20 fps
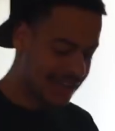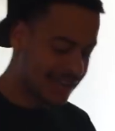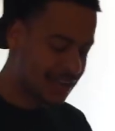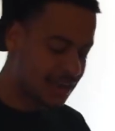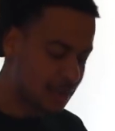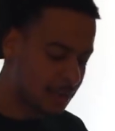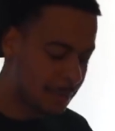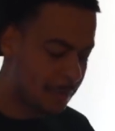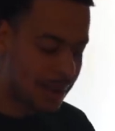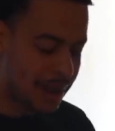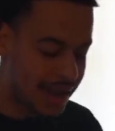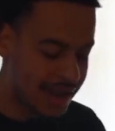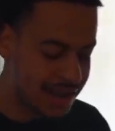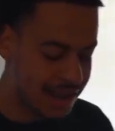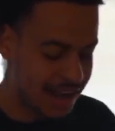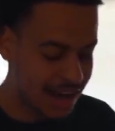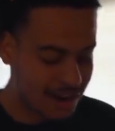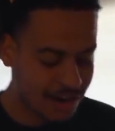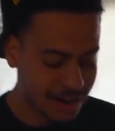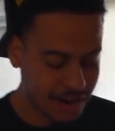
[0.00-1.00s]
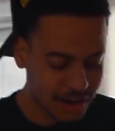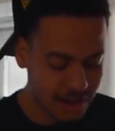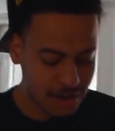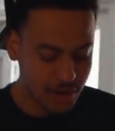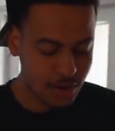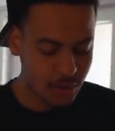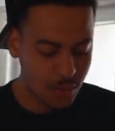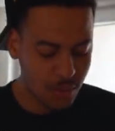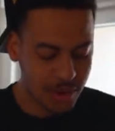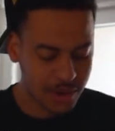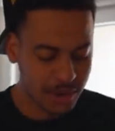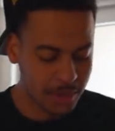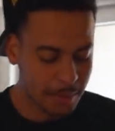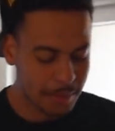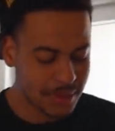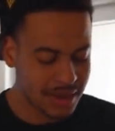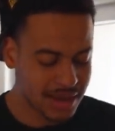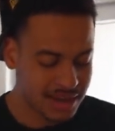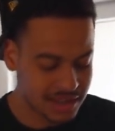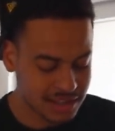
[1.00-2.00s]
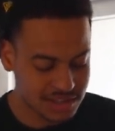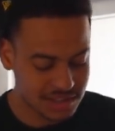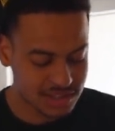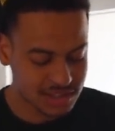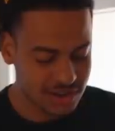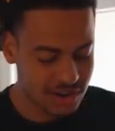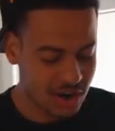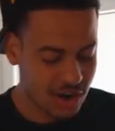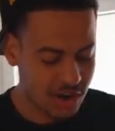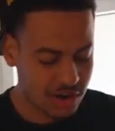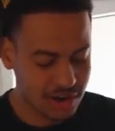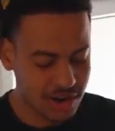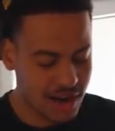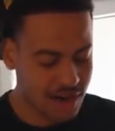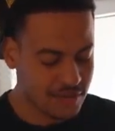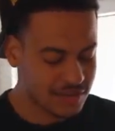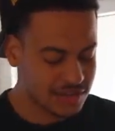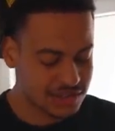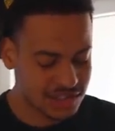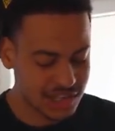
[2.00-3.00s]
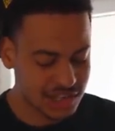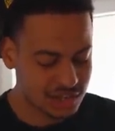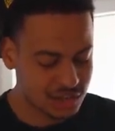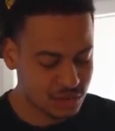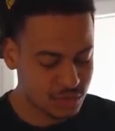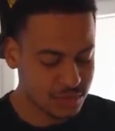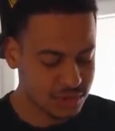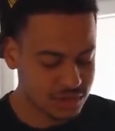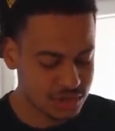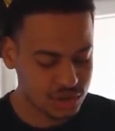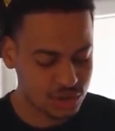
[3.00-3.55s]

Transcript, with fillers: In the Bay Area with a bitch, our conversation was